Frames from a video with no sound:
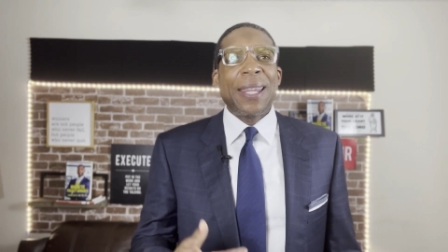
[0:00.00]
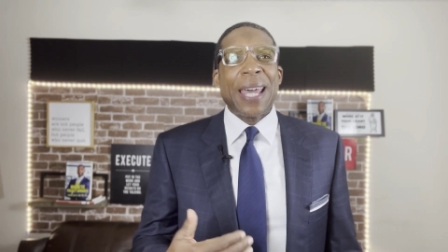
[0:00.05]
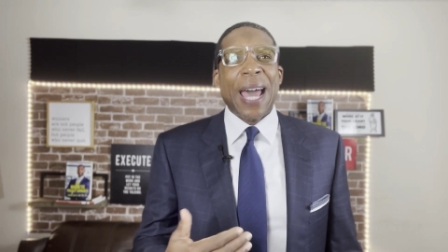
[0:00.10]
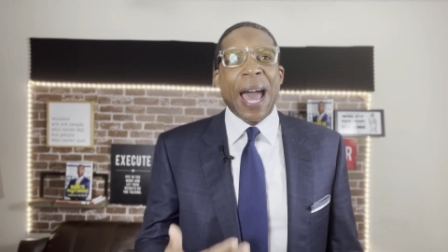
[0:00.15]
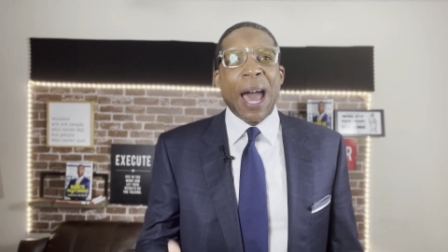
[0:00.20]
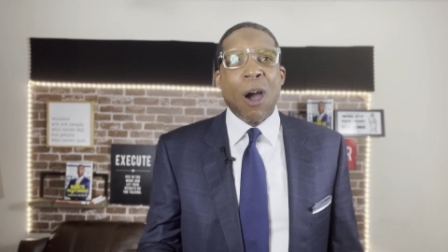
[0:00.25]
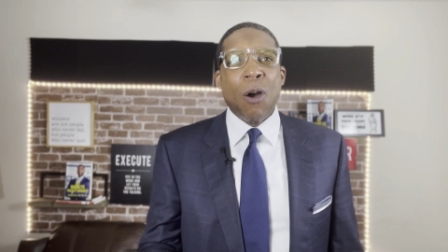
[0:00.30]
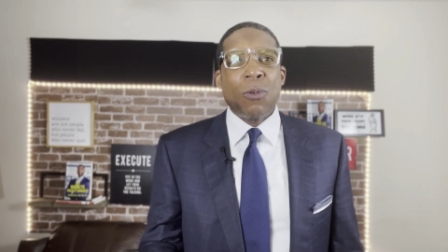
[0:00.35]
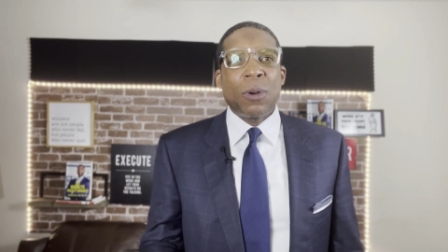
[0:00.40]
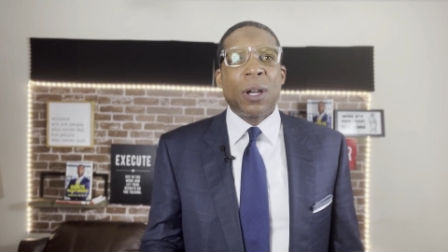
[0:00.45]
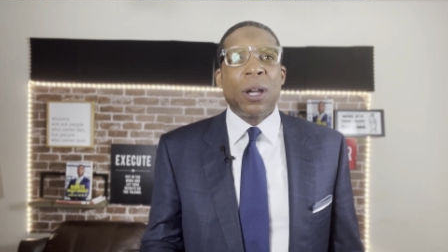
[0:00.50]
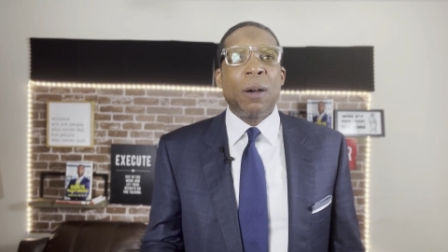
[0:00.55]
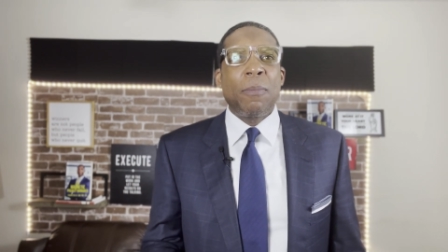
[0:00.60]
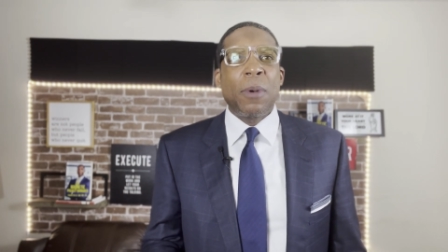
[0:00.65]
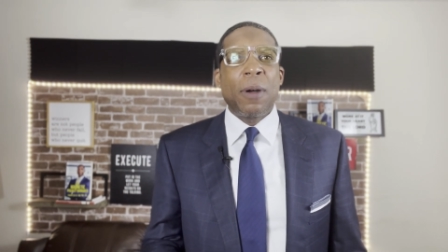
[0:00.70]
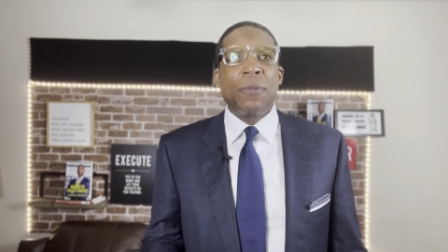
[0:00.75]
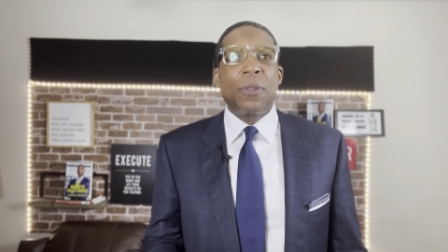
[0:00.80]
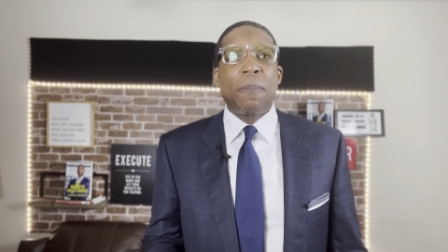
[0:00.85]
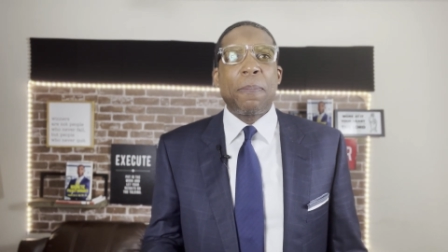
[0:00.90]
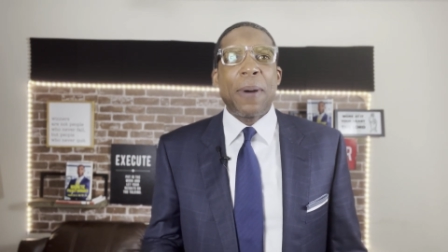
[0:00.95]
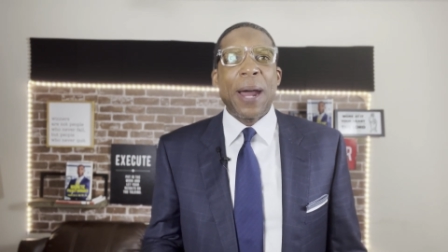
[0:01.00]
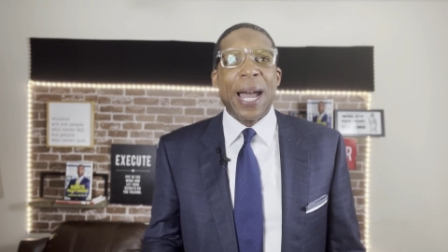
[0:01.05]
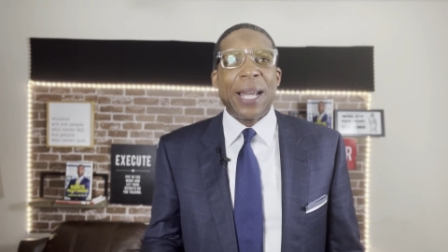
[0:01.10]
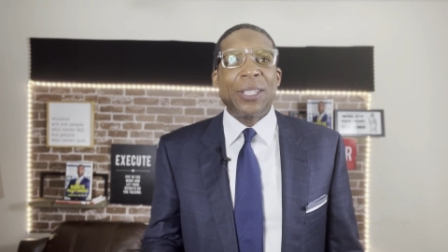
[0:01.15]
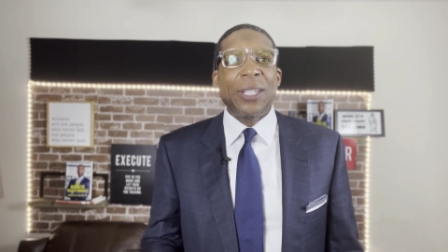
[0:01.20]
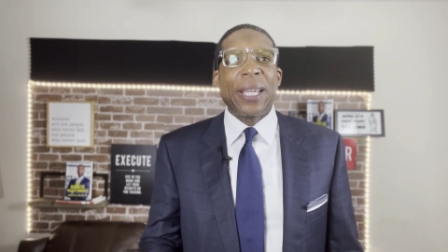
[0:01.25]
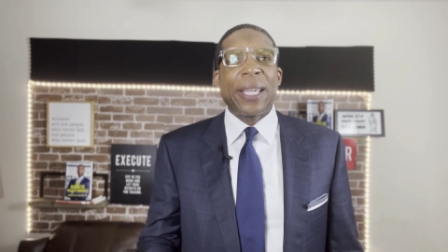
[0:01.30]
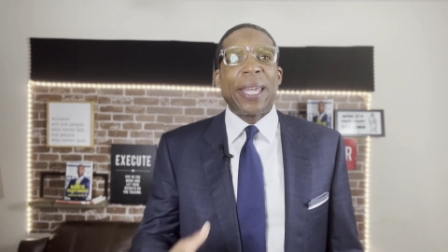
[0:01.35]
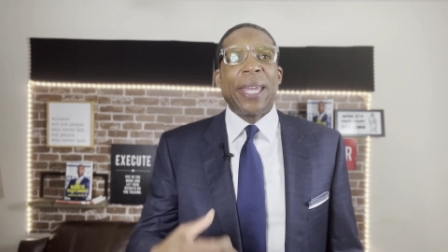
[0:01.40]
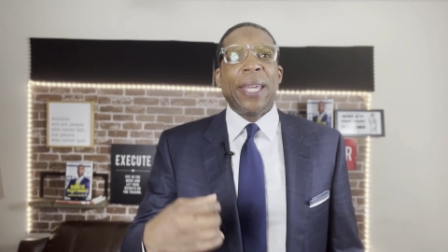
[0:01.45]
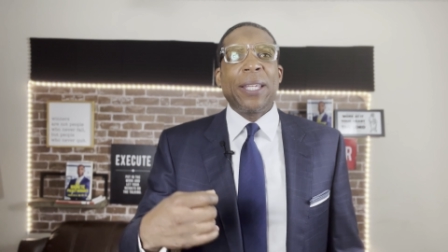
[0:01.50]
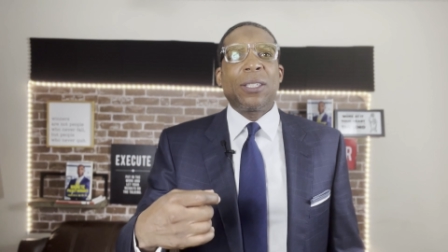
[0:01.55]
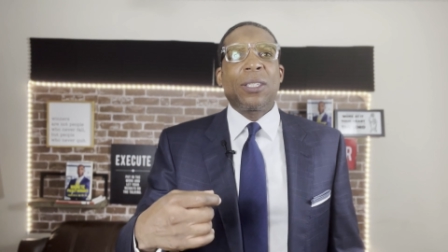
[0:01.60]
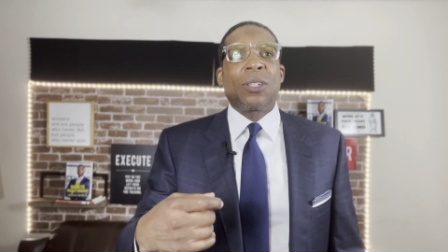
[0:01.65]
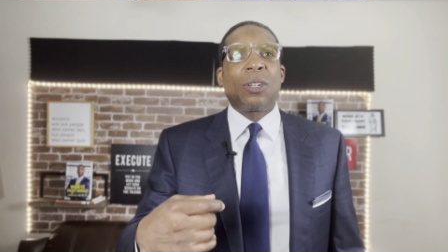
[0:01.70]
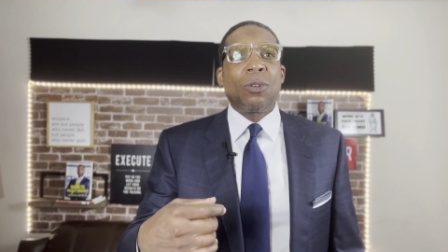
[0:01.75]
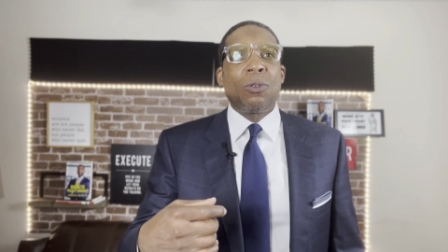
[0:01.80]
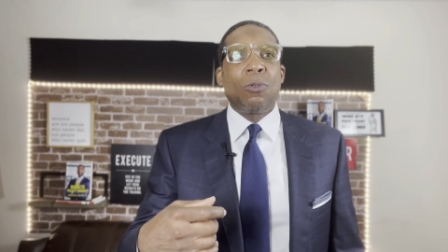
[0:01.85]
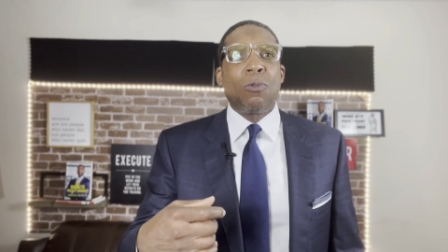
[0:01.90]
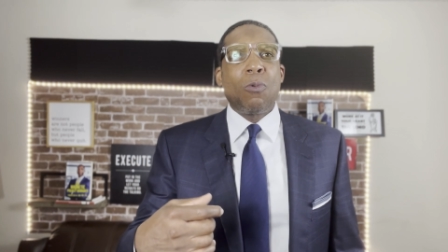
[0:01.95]
the outcome of the project is
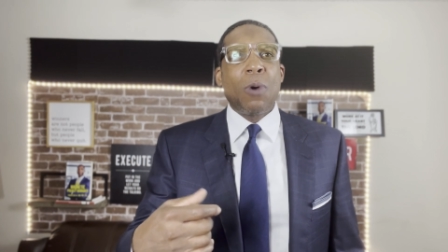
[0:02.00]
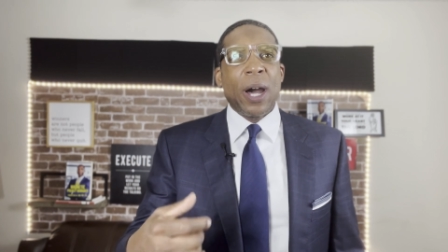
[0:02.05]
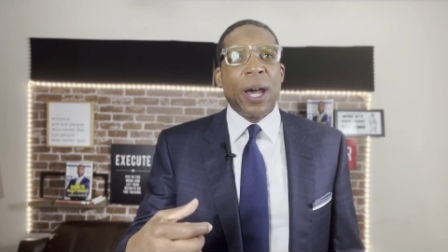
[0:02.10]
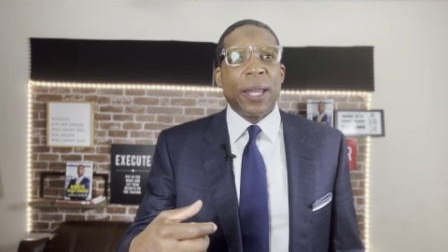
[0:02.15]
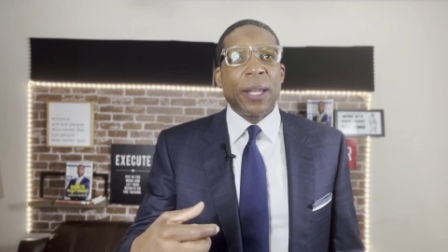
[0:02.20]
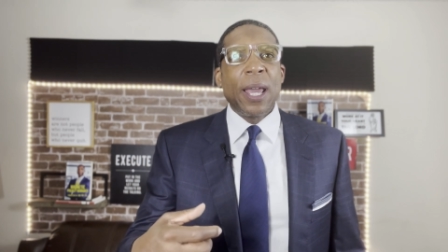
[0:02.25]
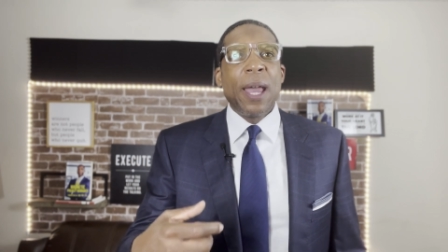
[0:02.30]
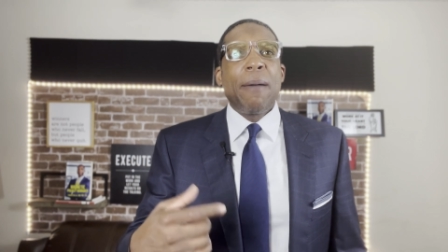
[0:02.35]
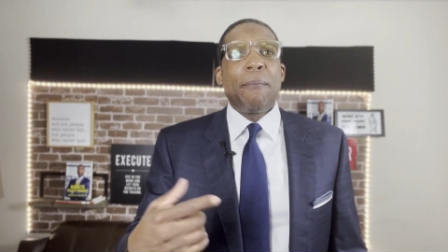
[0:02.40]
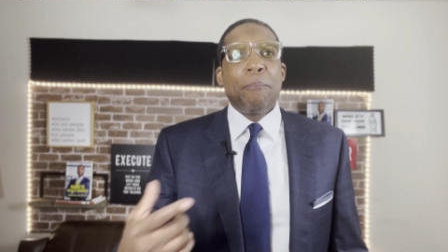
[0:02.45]
to what